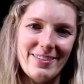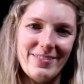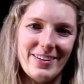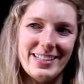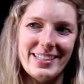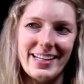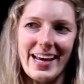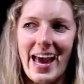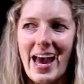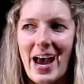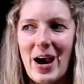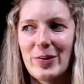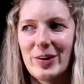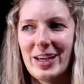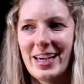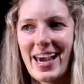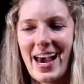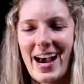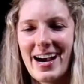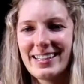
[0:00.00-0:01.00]
into how we
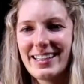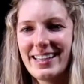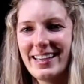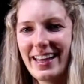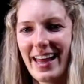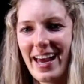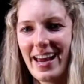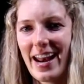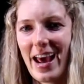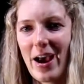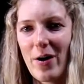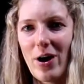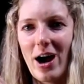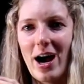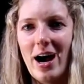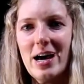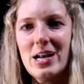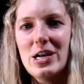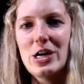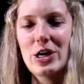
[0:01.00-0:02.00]
calculate our
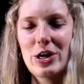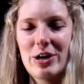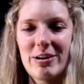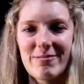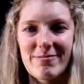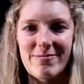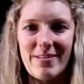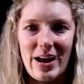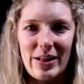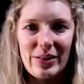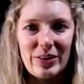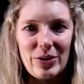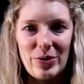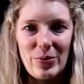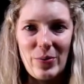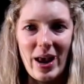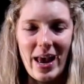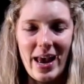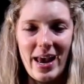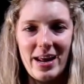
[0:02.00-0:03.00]
unknown
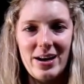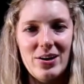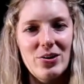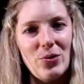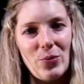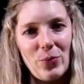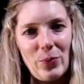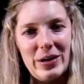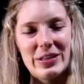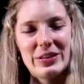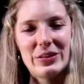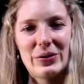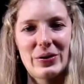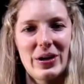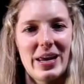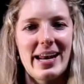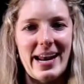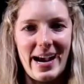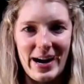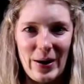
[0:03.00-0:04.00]
value n when
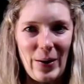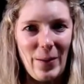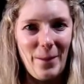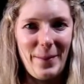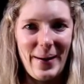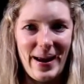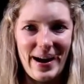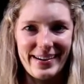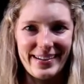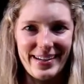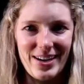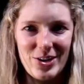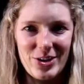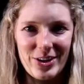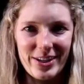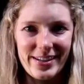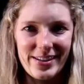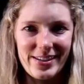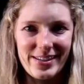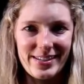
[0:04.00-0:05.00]
looking at compound
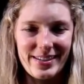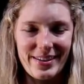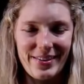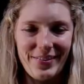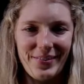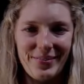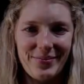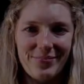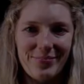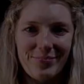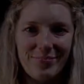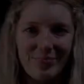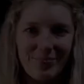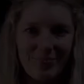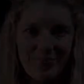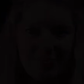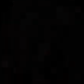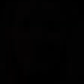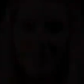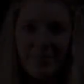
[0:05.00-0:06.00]
interest.
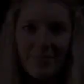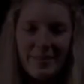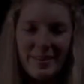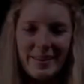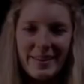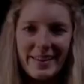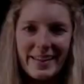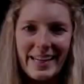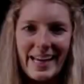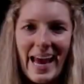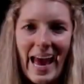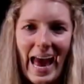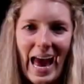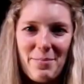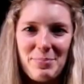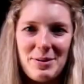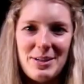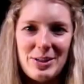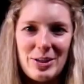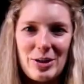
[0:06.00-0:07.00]

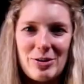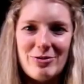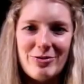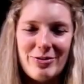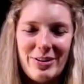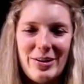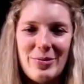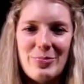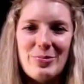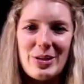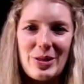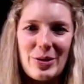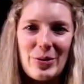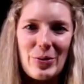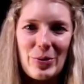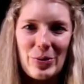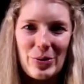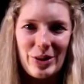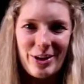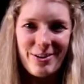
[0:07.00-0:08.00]
Happy solving with
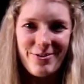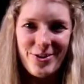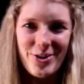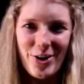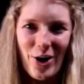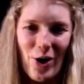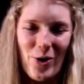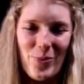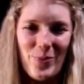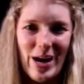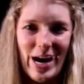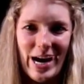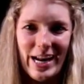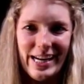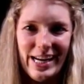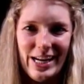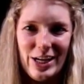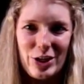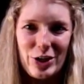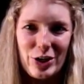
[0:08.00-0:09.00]
all of your compound
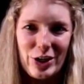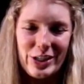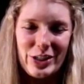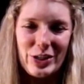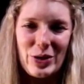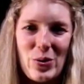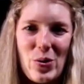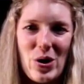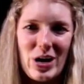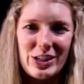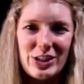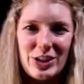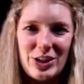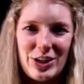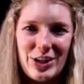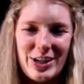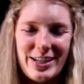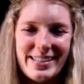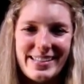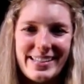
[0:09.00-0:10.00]
interest
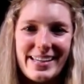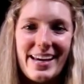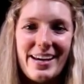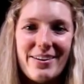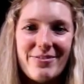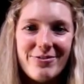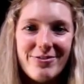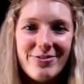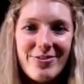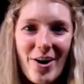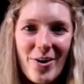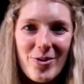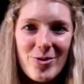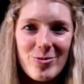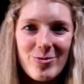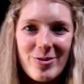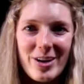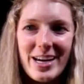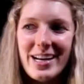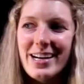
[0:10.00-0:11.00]
questions
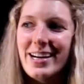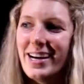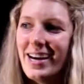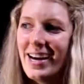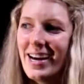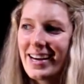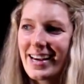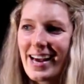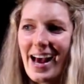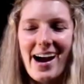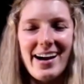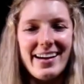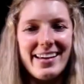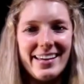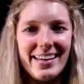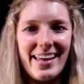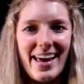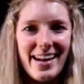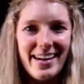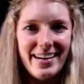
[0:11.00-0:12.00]
involving
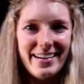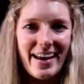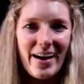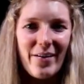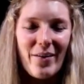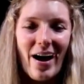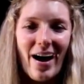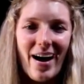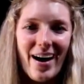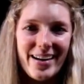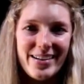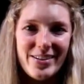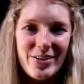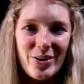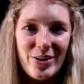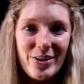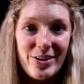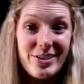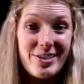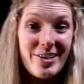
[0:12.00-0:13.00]
calculating our
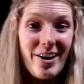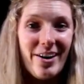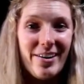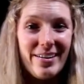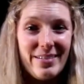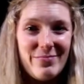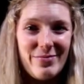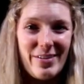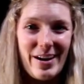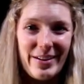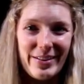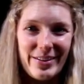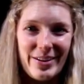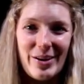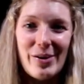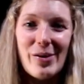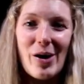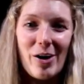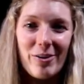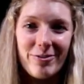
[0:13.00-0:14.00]
unknown time
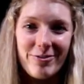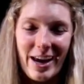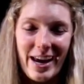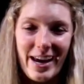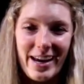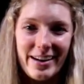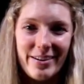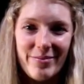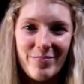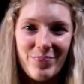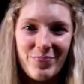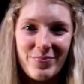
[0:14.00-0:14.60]
value of n.